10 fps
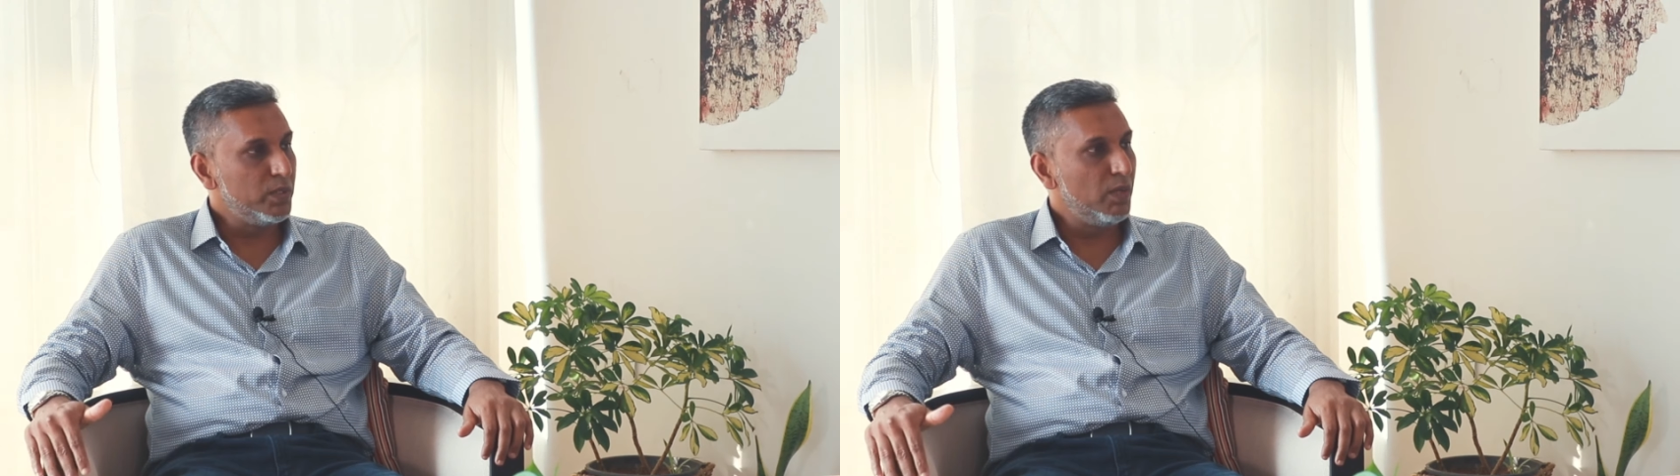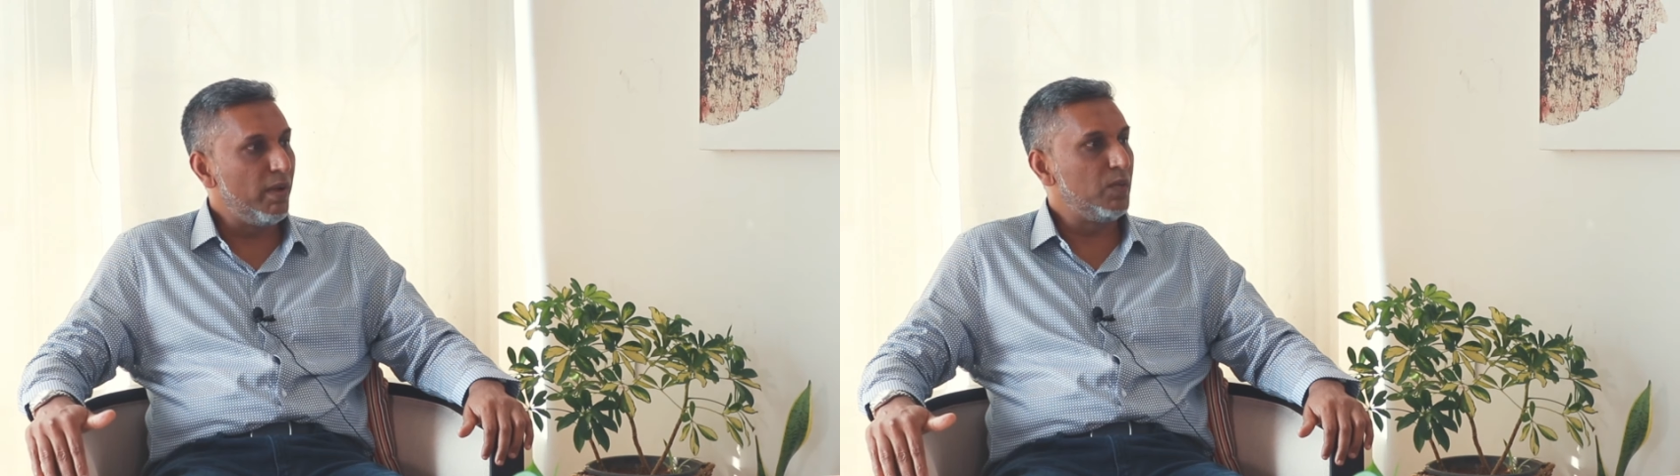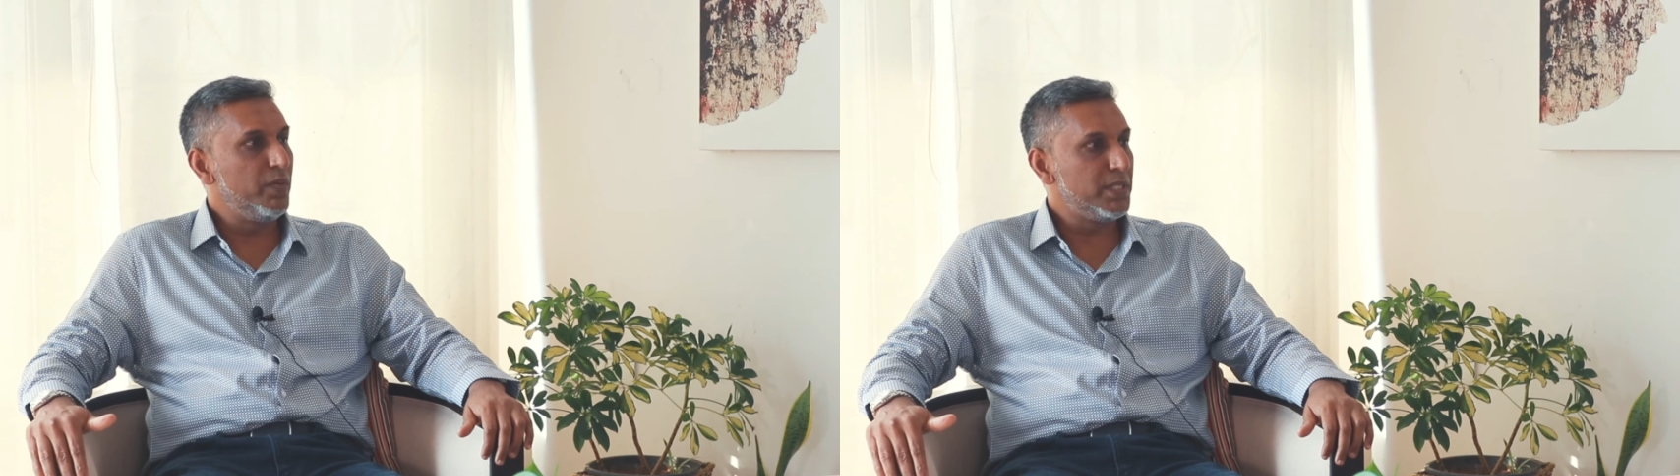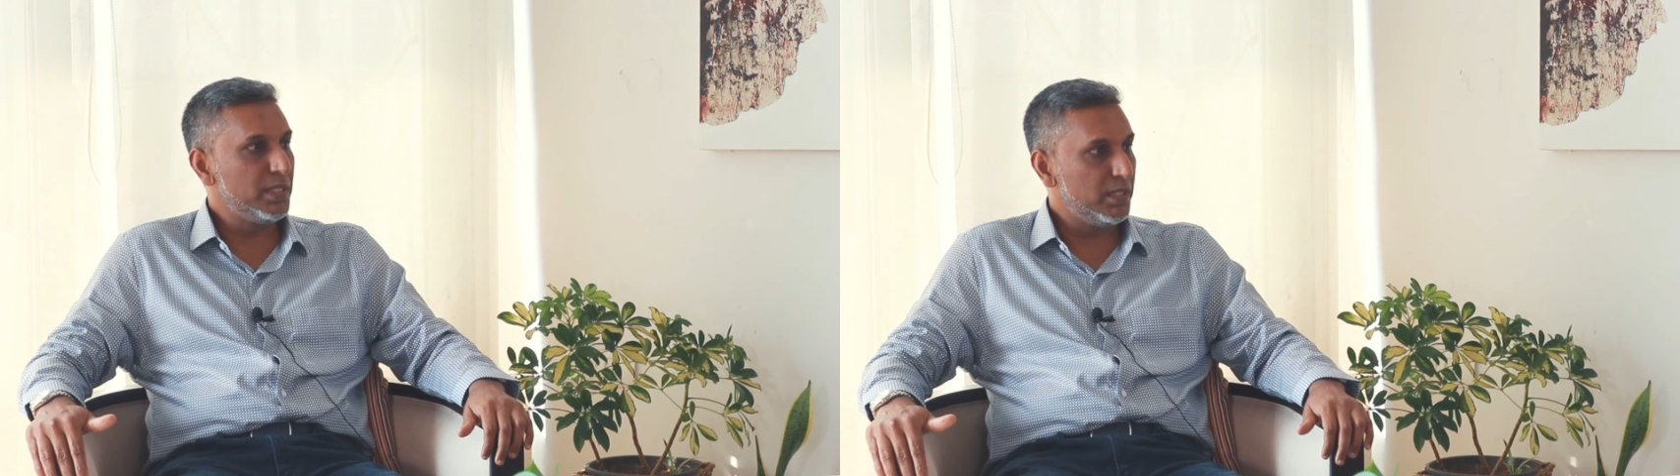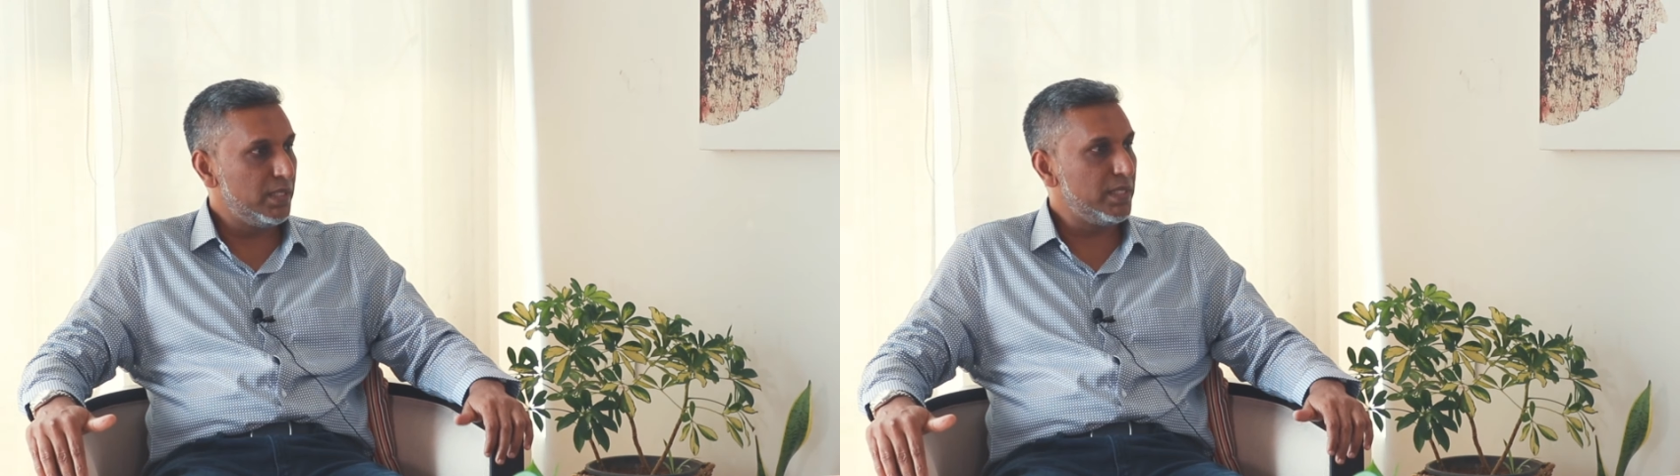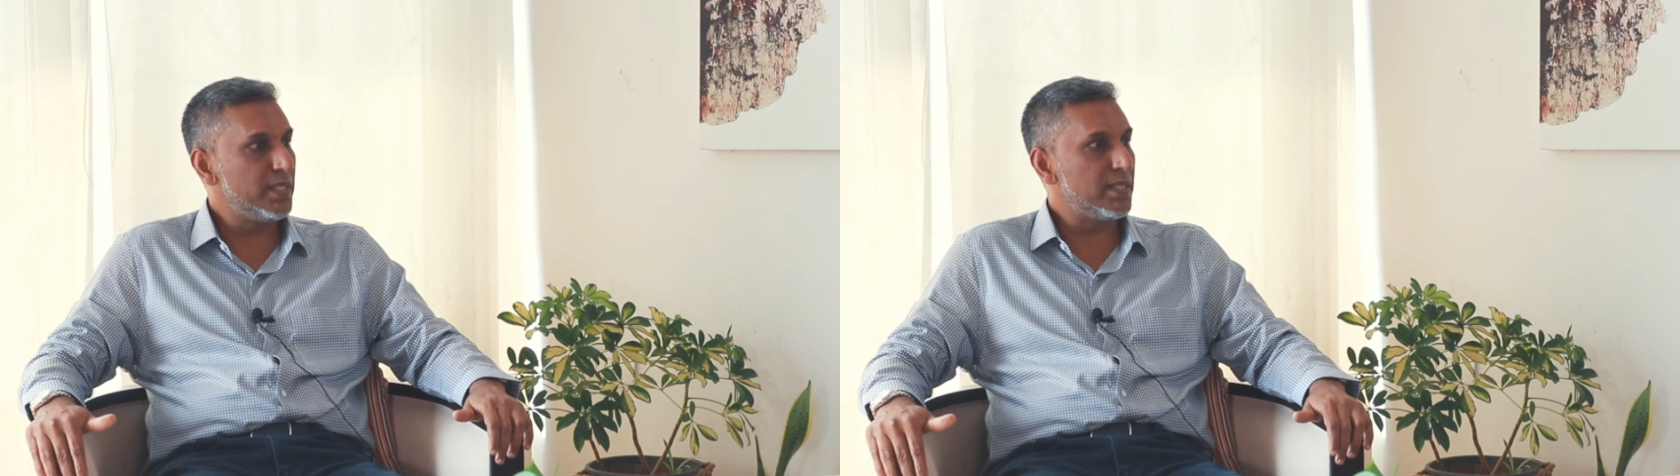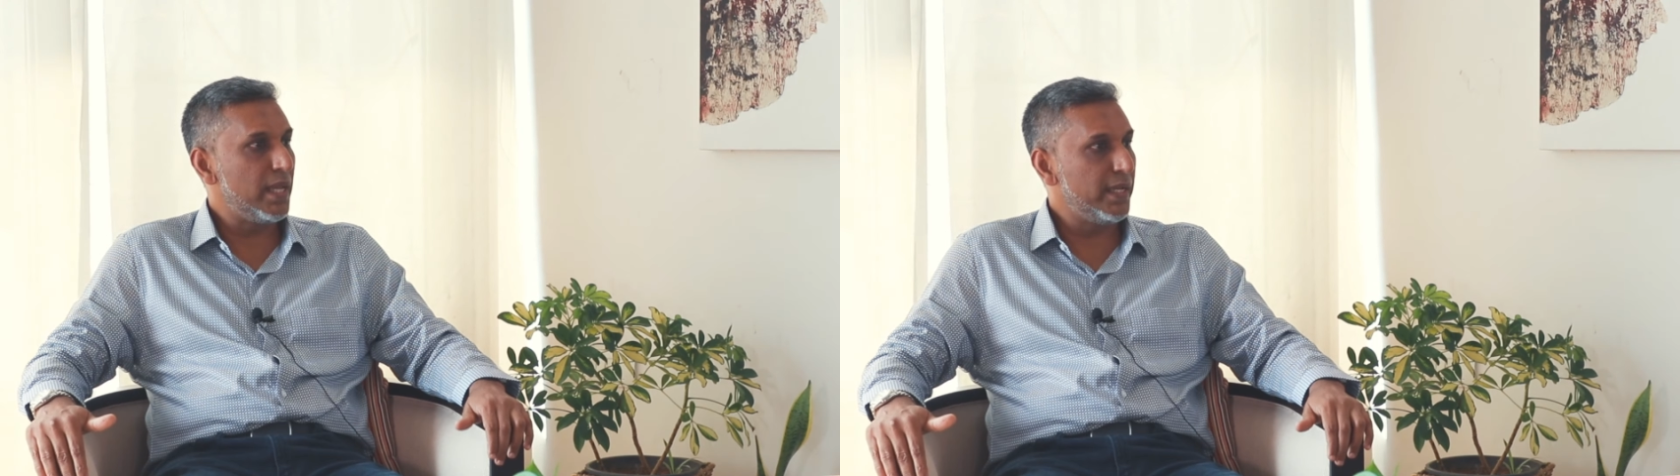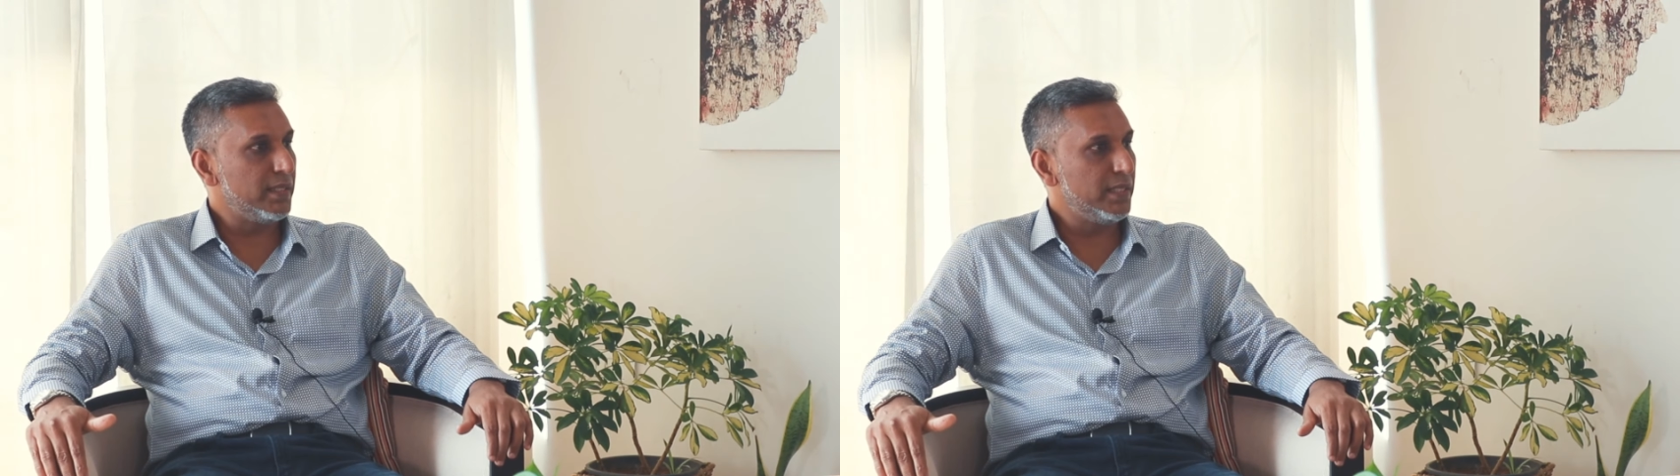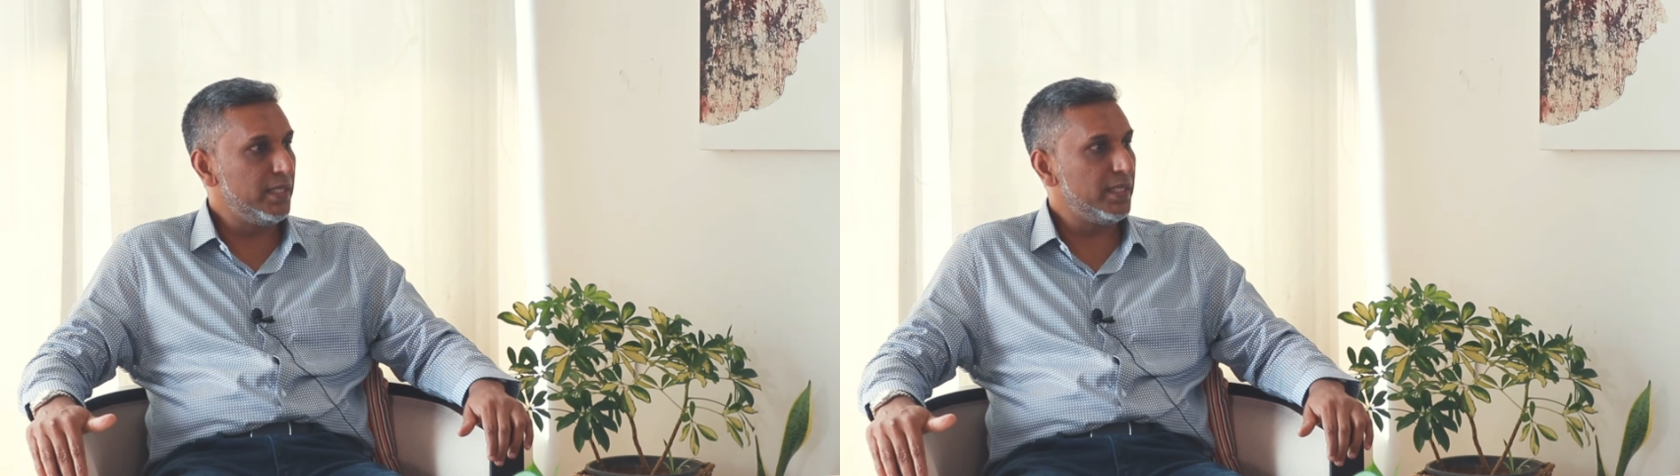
valuation is like thing,